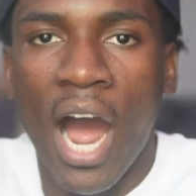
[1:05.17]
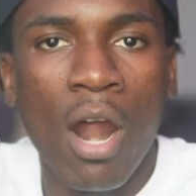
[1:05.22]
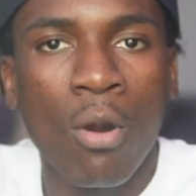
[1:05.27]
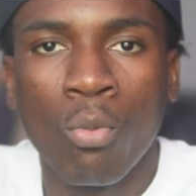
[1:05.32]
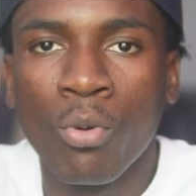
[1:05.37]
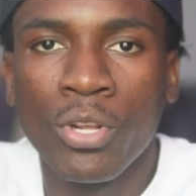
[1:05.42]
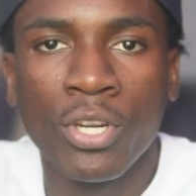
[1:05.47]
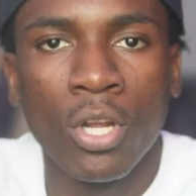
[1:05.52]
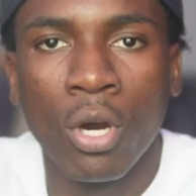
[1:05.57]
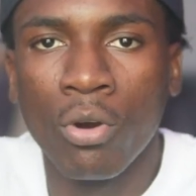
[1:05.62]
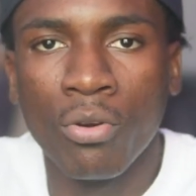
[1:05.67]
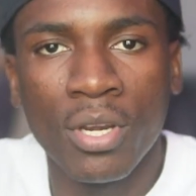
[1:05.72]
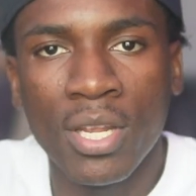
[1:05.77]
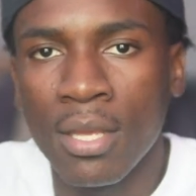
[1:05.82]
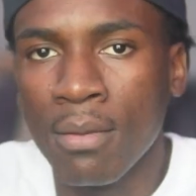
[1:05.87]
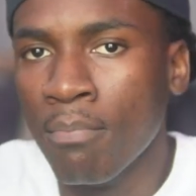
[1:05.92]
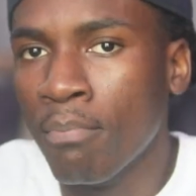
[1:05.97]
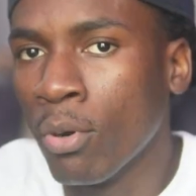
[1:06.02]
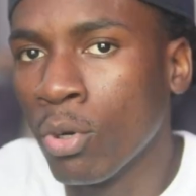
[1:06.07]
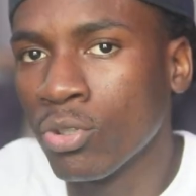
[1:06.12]
I really don't
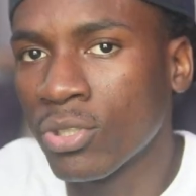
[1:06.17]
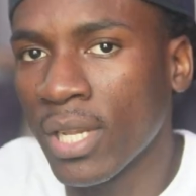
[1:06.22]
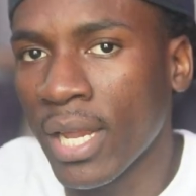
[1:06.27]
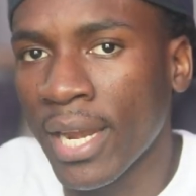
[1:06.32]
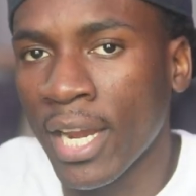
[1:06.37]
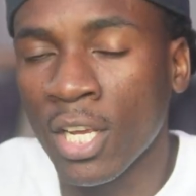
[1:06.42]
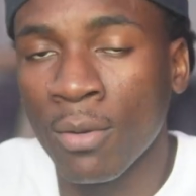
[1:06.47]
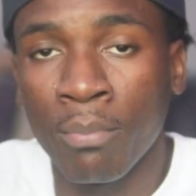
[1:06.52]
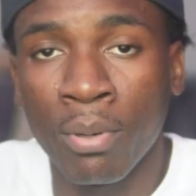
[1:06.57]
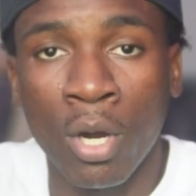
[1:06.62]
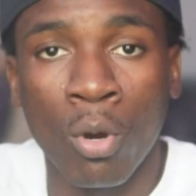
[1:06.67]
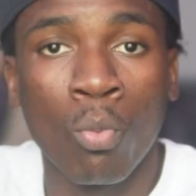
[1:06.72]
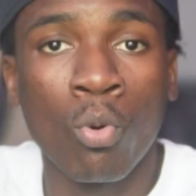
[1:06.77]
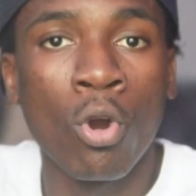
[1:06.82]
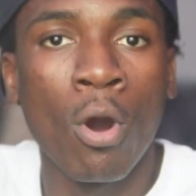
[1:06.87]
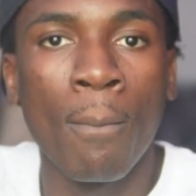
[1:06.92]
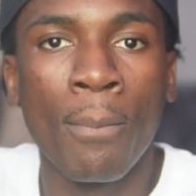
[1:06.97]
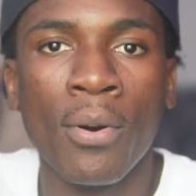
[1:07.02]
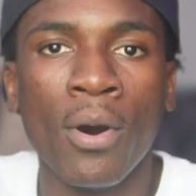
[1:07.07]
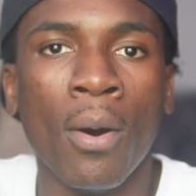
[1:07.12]
need Boost like that. But we're
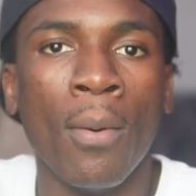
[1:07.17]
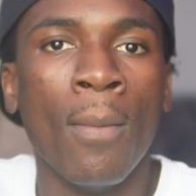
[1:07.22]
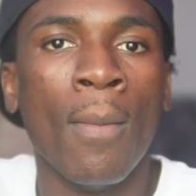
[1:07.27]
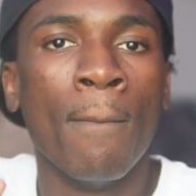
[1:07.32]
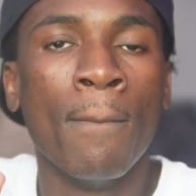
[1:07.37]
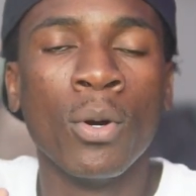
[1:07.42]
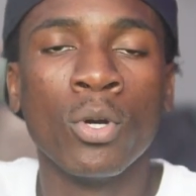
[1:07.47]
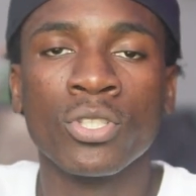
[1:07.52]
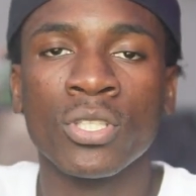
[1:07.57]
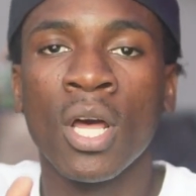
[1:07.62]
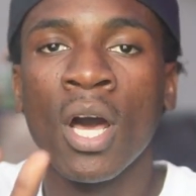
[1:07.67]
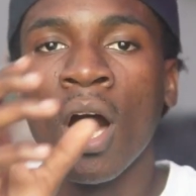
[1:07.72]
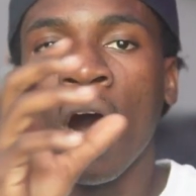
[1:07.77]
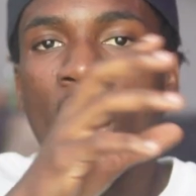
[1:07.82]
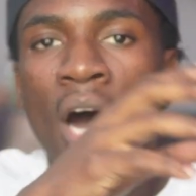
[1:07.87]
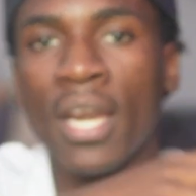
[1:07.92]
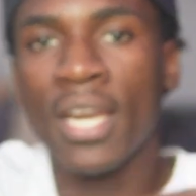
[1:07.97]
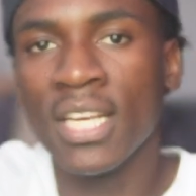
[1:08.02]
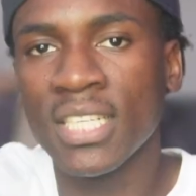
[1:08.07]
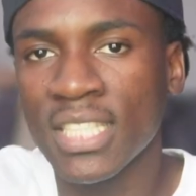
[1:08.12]
going to put Boost
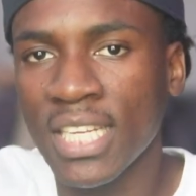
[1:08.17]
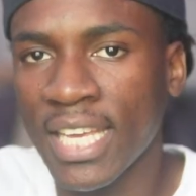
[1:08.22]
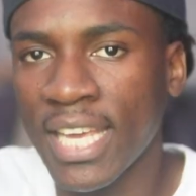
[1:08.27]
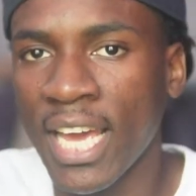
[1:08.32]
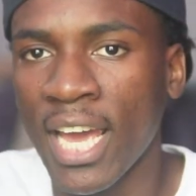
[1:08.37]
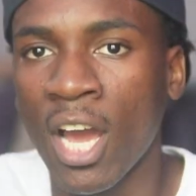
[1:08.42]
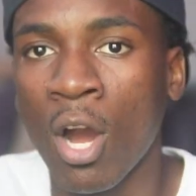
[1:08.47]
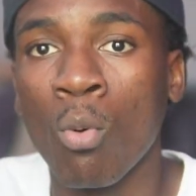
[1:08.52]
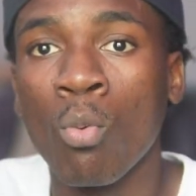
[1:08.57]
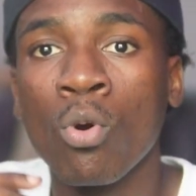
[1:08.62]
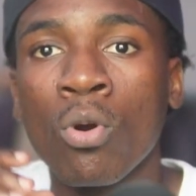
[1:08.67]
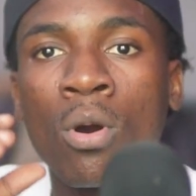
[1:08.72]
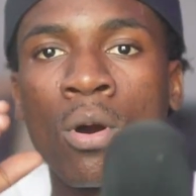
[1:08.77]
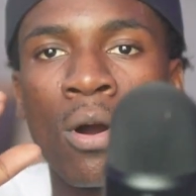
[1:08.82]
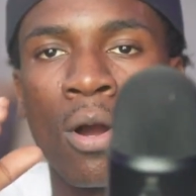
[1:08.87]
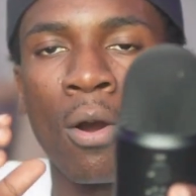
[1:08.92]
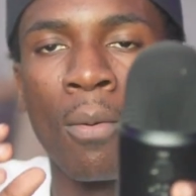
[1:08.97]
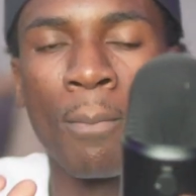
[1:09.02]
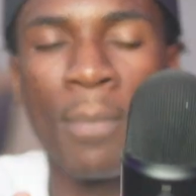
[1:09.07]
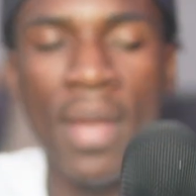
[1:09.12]
on his account, and we're
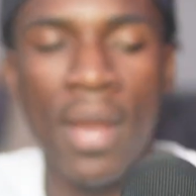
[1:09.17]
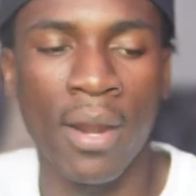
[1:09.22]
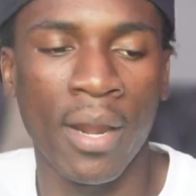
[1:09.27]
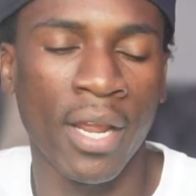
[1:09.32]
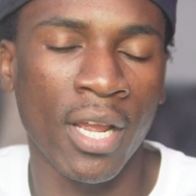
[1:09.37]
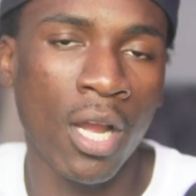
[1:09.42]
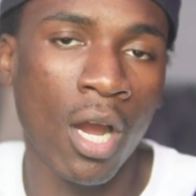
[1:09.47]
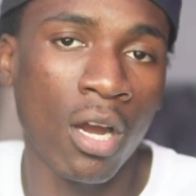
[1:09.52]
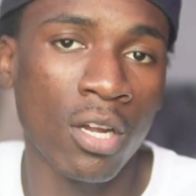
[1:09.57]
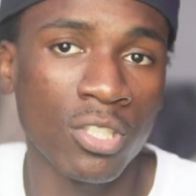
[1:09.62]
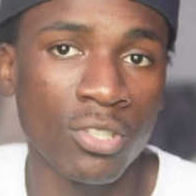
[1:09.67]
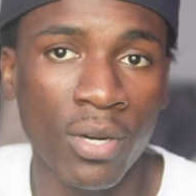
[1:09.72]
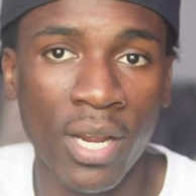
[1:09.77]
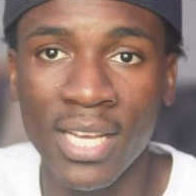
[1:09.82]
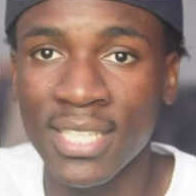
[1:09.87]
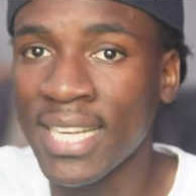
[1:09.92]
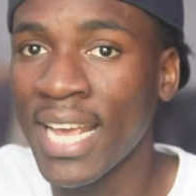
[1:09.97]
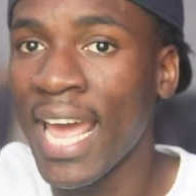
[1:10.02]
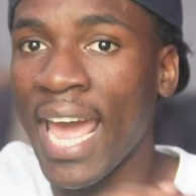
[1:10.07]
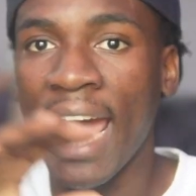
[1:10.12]
going to compare and
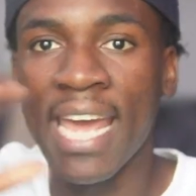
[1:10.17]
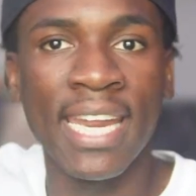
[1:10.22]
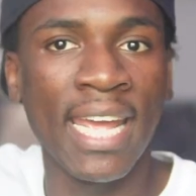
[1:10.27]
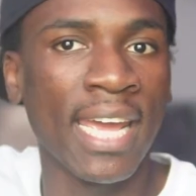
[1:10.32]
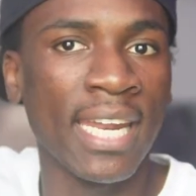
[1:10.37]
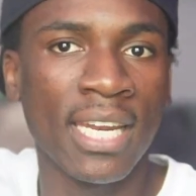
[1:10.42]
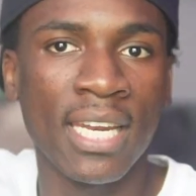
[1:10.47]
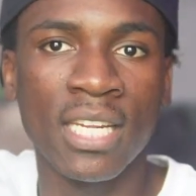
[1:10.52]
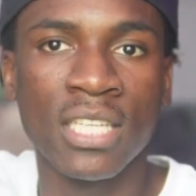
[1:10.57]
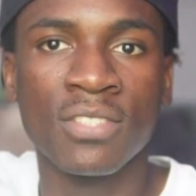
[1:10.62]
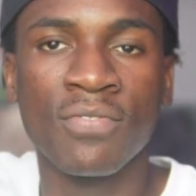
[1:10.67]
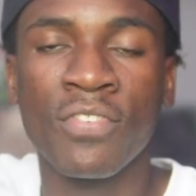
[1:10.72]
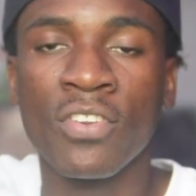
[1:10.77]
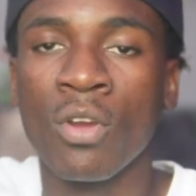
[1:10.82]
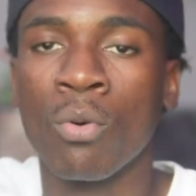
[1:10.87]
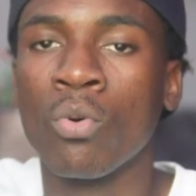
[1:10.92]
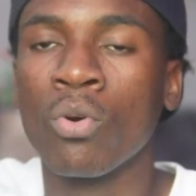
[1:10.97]
contrast at the end of this video.